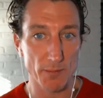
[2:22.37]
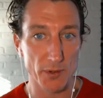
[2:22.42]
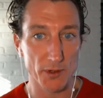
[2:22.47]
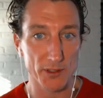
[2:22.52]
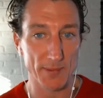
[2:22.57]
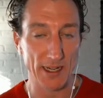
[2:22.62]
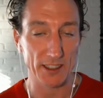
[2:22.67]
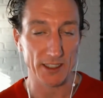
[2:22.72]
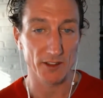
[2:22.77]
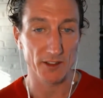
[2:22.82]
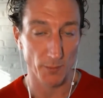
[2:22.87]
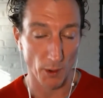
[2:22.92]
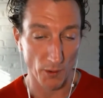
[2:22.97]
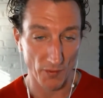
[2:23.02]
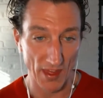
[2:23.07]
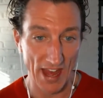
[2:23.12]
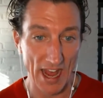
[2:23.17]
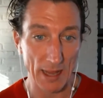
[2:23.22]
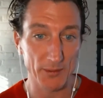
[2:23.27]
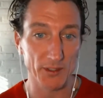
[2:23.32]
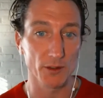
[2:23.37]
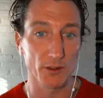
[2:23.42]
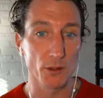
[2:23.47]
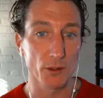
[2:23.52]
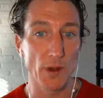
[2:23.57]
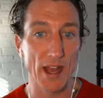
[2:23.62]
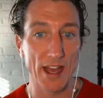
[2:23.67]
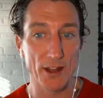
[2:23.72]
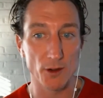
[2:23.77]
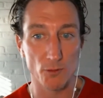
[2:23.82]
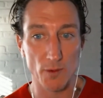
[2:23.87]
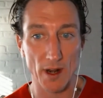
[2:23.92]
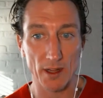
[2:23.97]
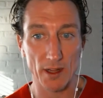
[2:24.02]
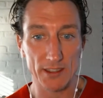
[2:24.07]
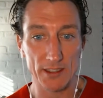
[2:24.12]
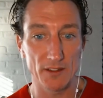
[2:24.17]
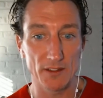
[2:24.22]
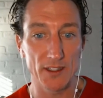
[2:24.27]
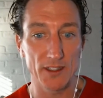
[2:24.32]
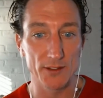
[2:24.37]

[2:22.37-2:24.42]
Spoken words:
perspective, both absolute and relative.